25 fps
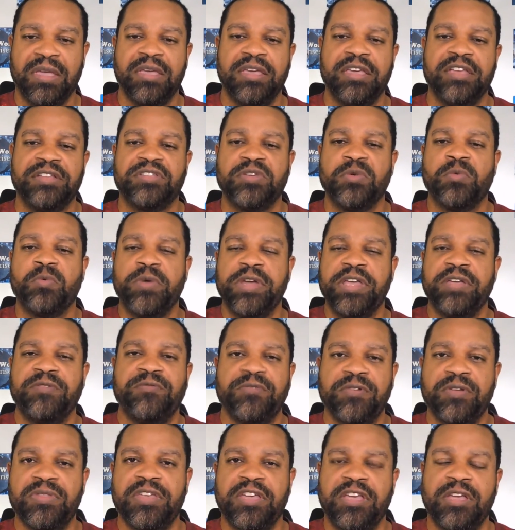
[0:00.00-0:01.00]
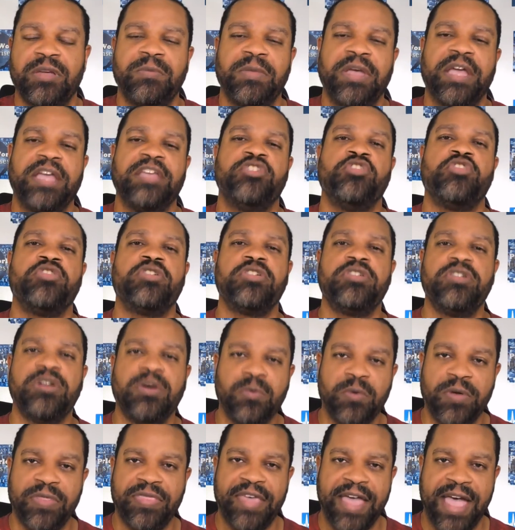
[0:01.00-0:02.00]
It's a win for them, and you're
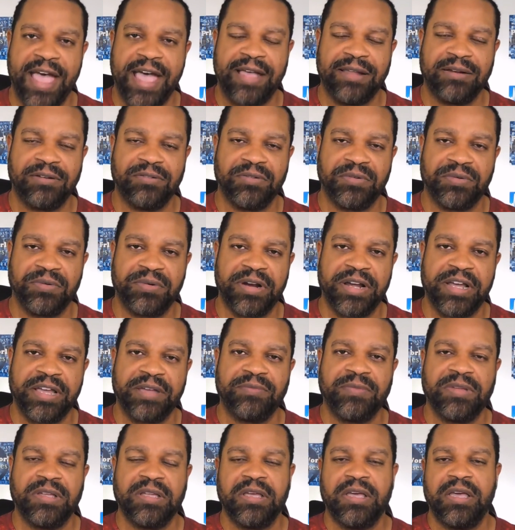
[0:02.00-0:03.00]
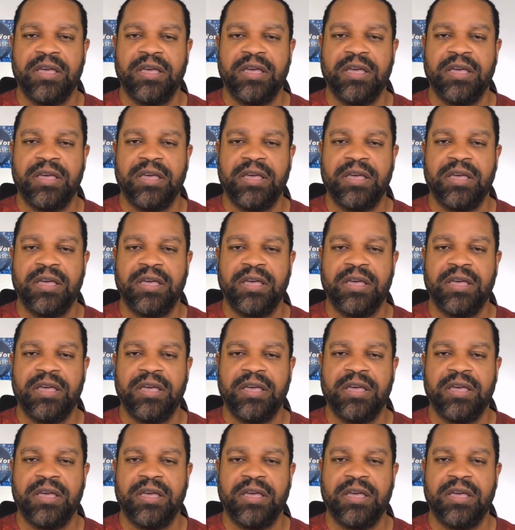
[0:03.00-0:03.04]
good with that, right?